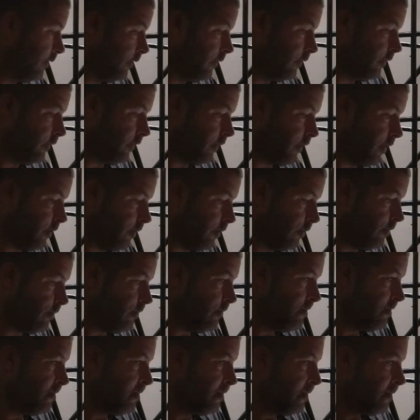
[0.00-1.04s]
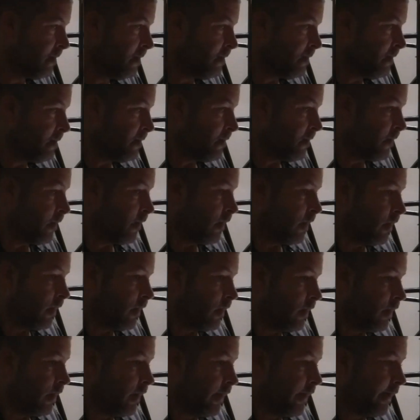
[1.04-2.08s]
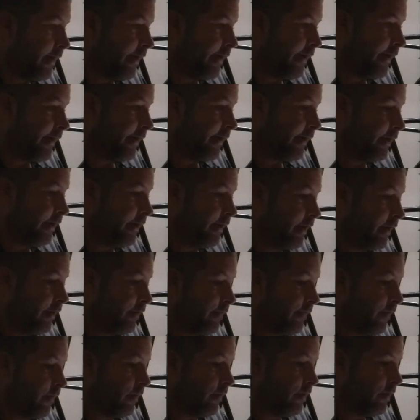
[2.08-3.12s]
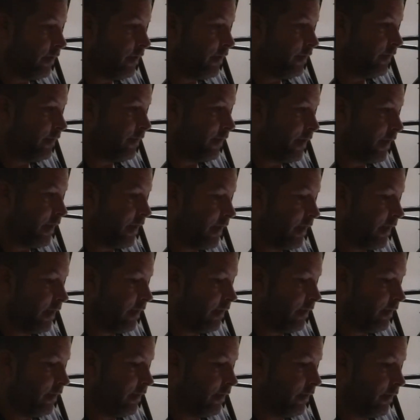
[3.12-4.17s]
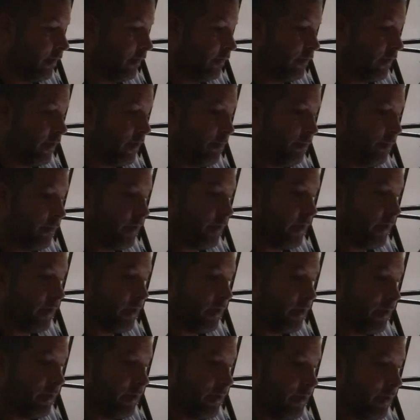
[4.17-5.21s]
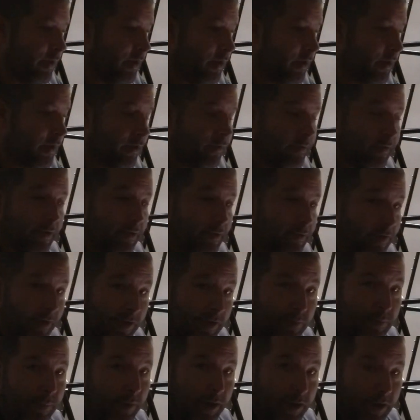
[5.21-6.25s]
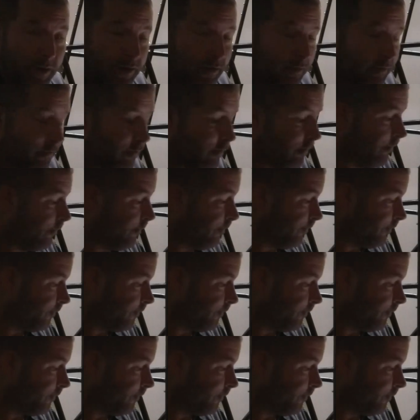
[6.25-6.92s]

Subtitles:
So as far as assembly, it gets a D minus.